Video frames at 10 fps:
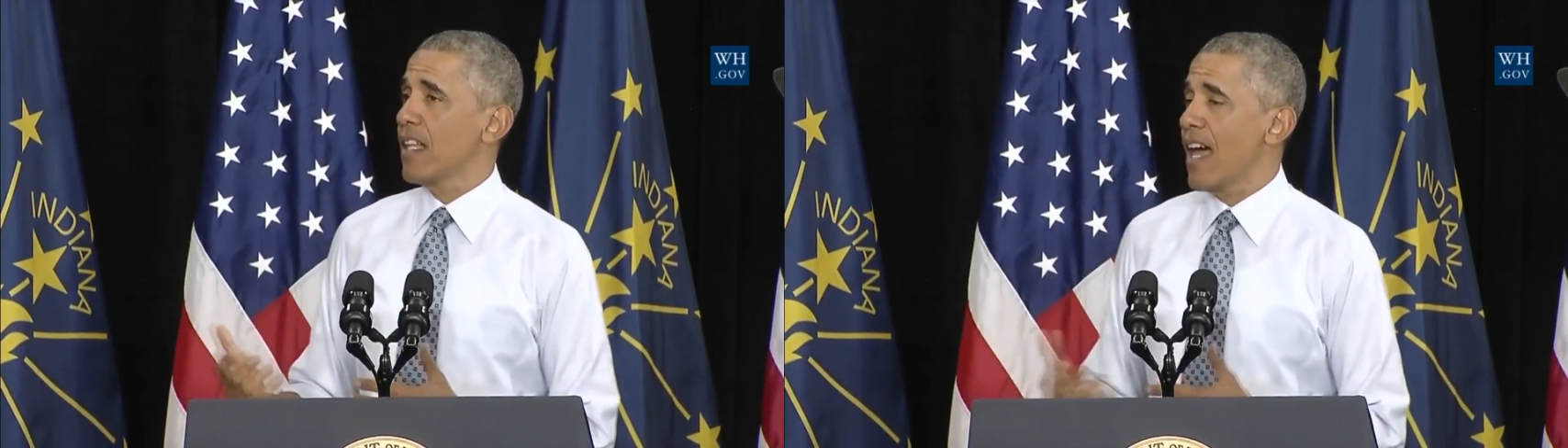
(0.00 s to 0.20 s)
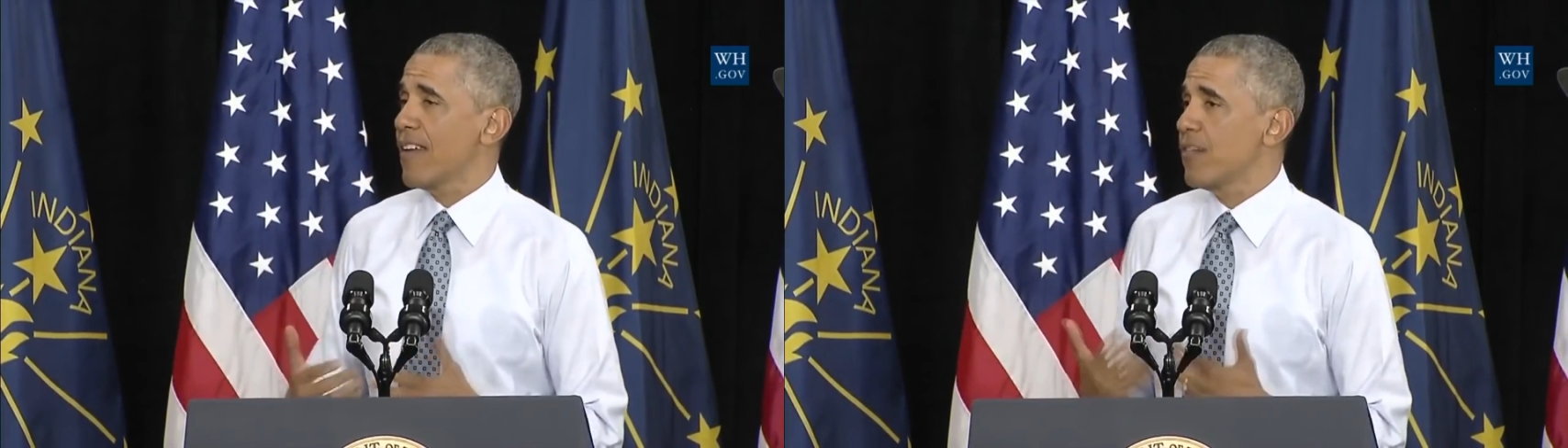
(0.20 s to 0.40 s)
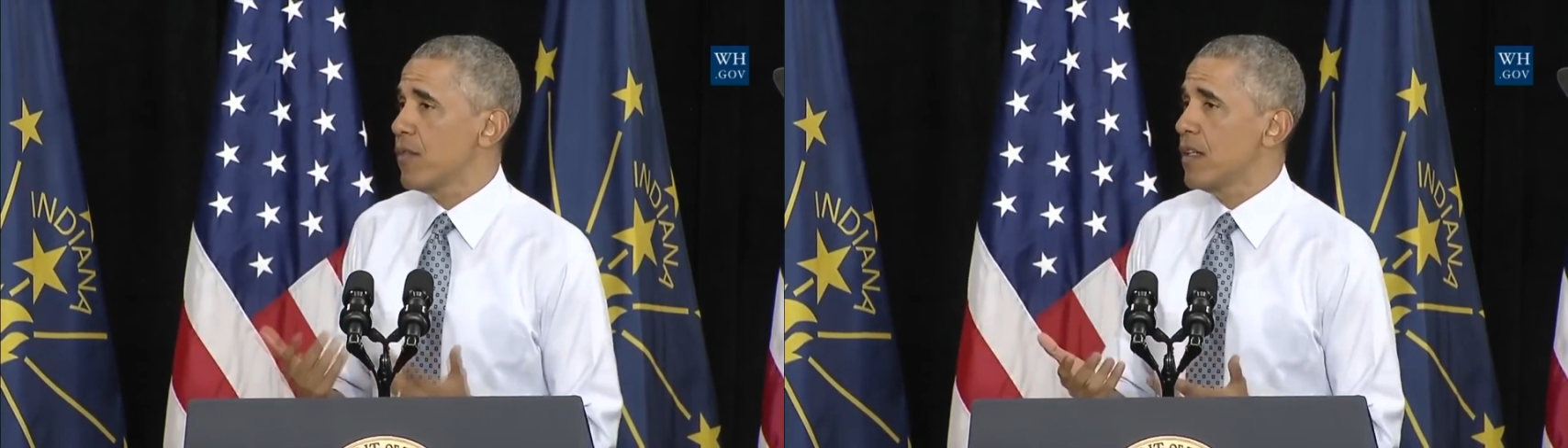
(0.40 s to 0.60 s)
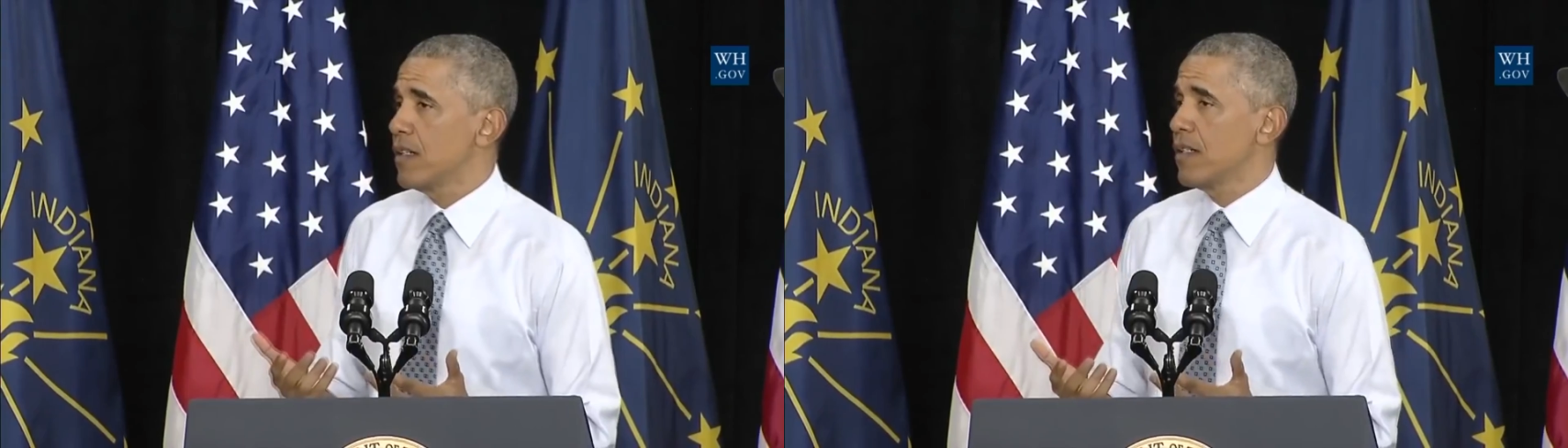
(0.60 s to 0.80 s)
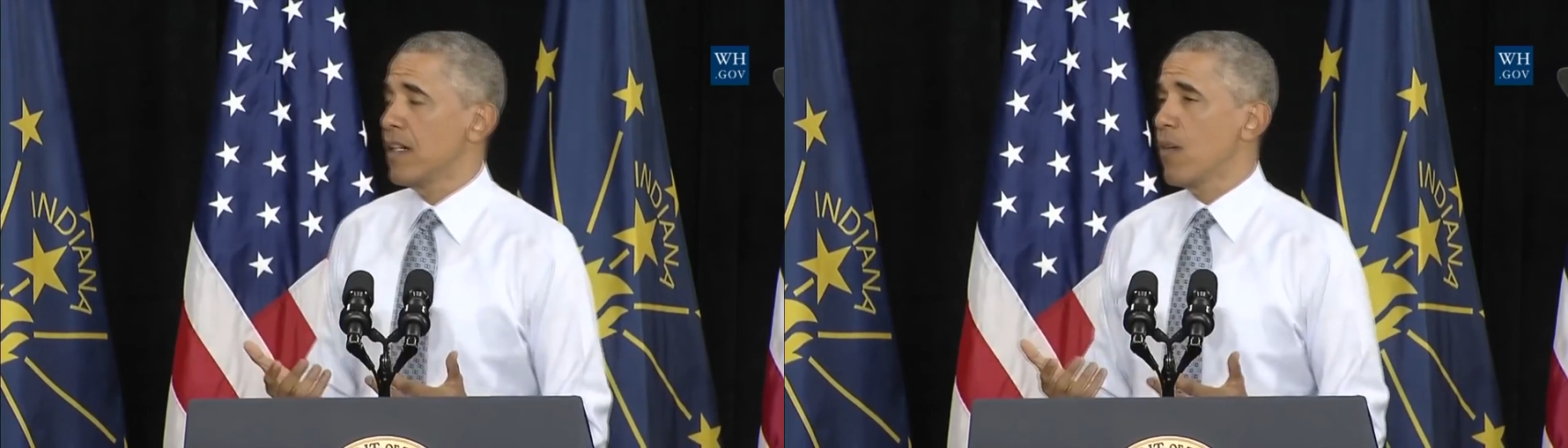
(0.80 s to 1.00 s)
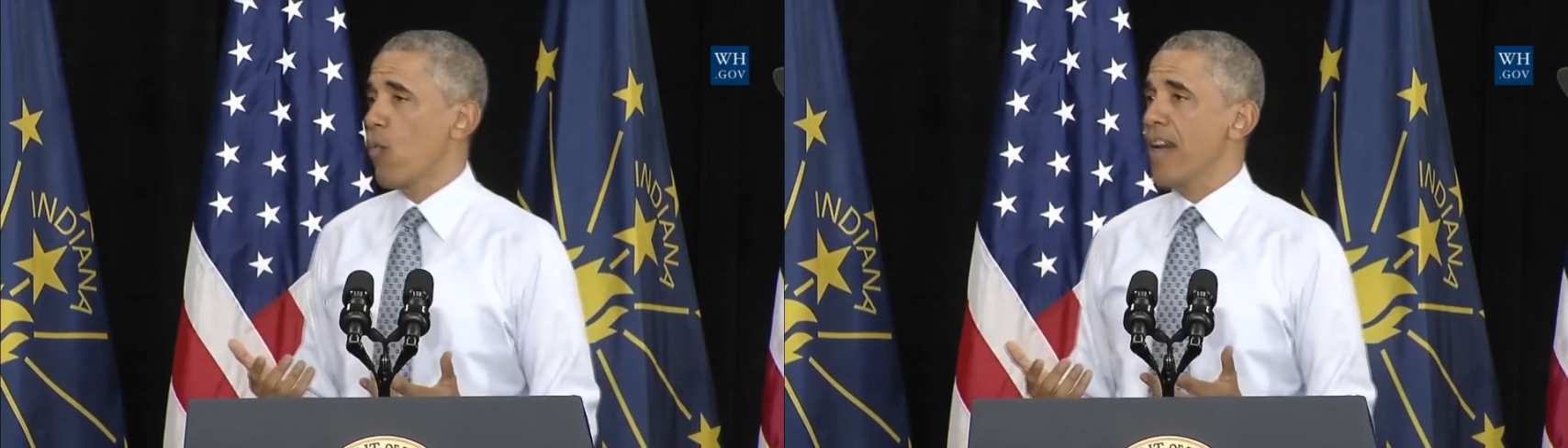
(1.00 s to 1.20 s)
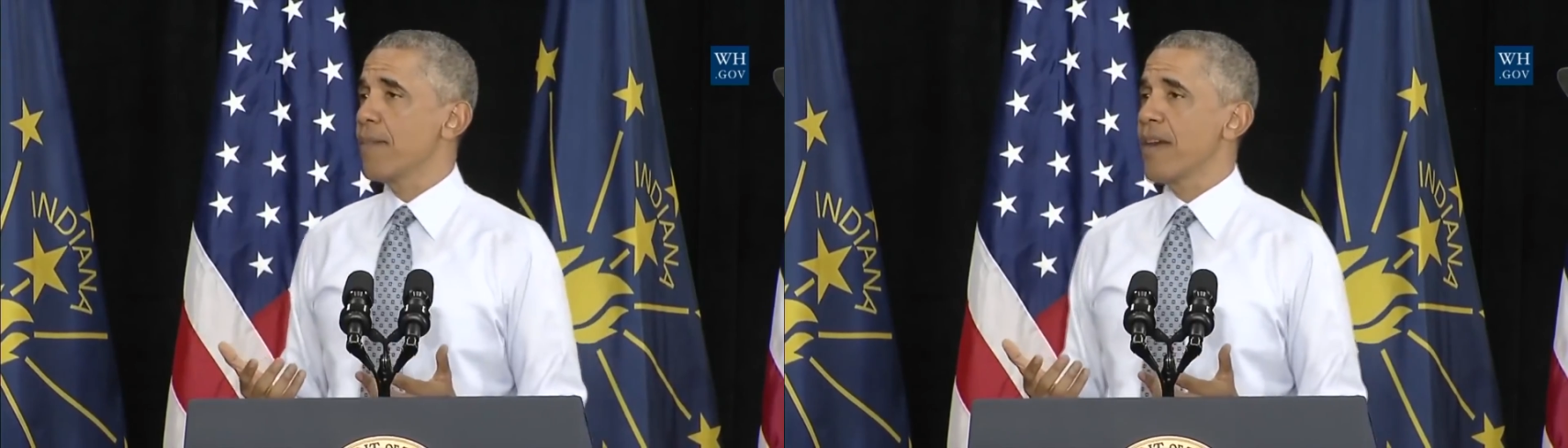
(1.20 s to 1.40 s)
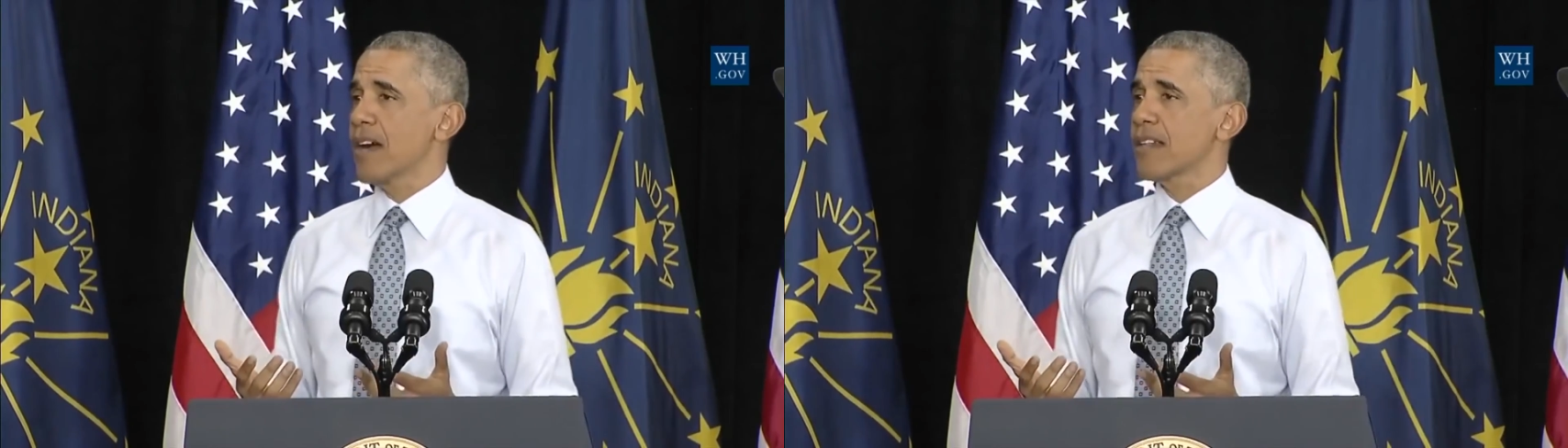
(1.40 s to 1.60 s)
a lot of white
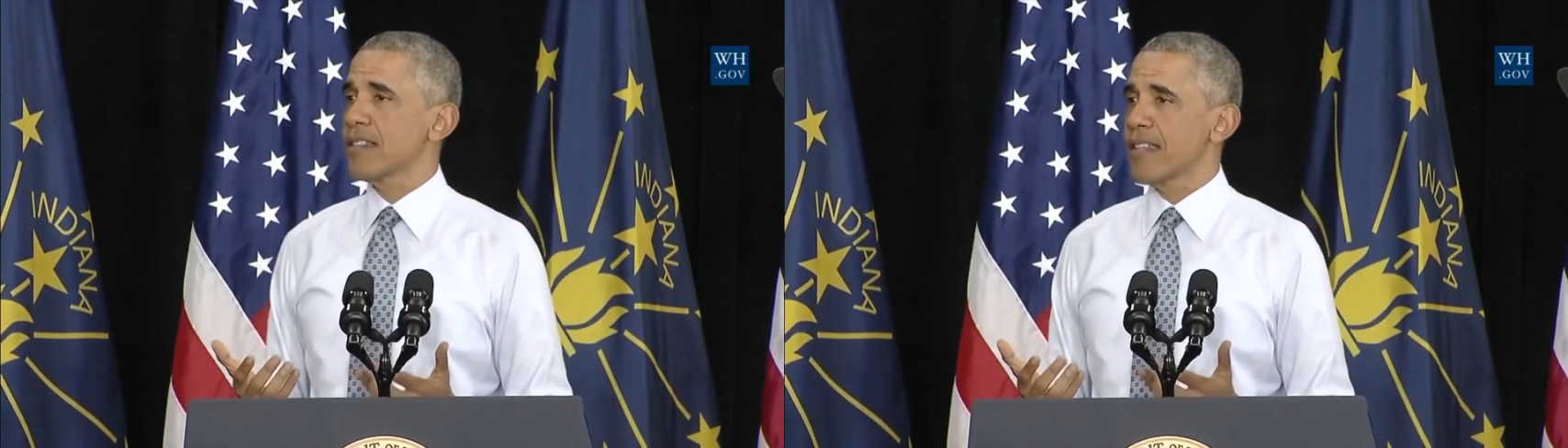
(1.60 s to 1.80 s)
Americans